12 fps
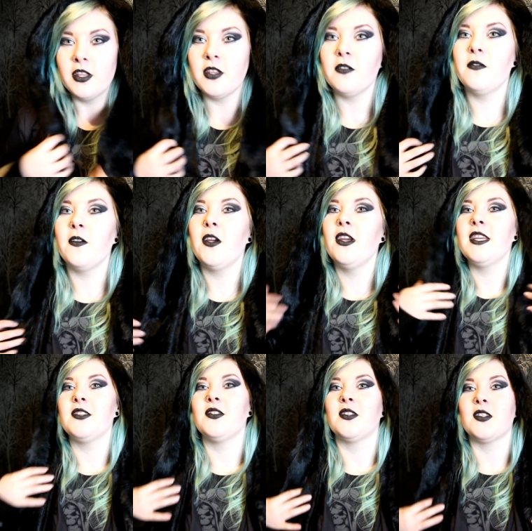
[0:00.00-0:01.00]
The fur
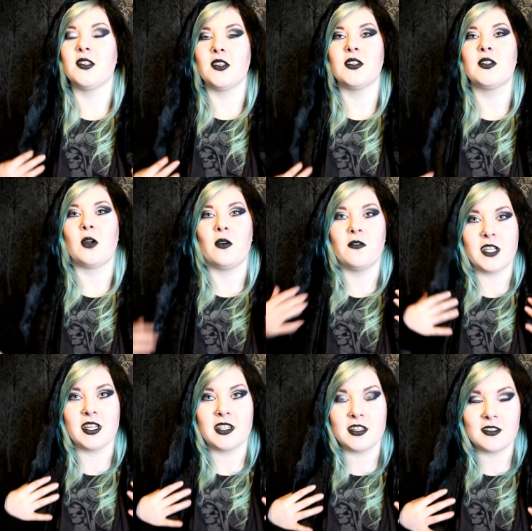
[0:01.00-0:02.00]
is just the
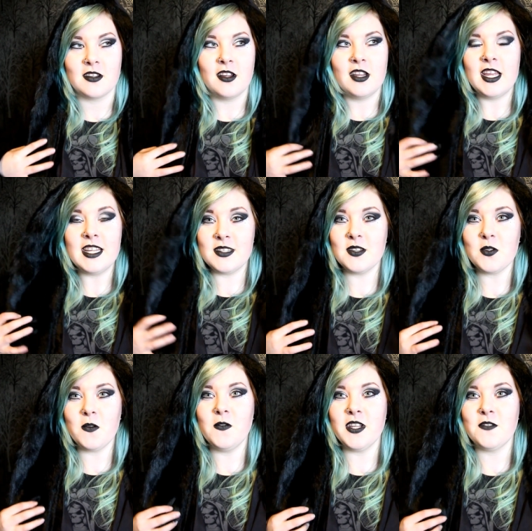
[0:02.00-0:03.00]
softest. It's the
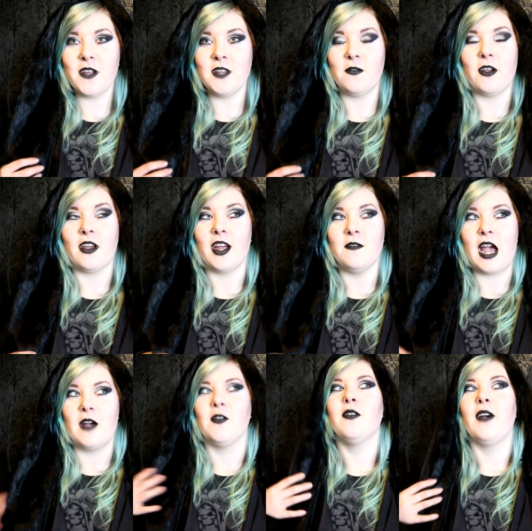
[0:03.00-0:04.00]
softest fake fur I've
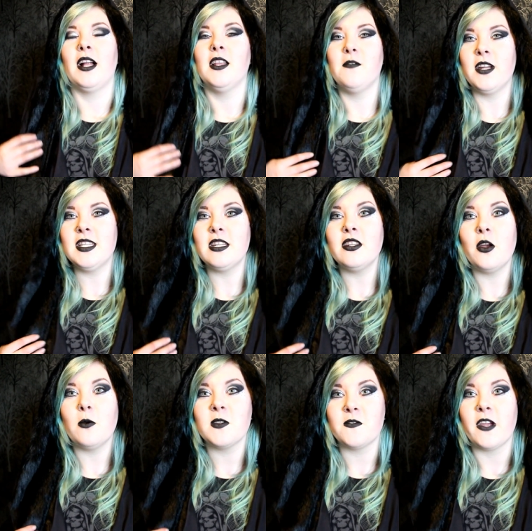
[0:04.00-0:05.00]
ever felt. If I didn't know
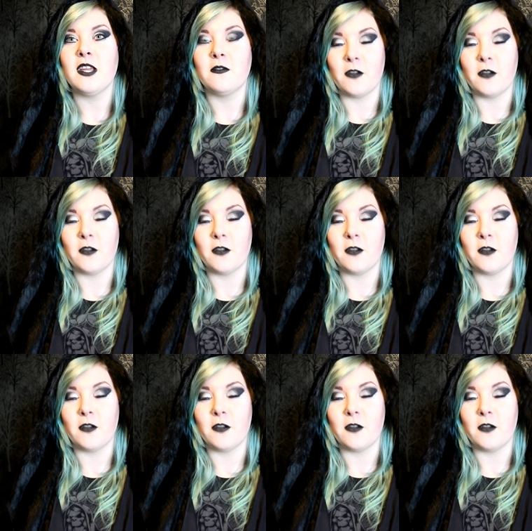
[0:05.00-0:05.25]
it was fake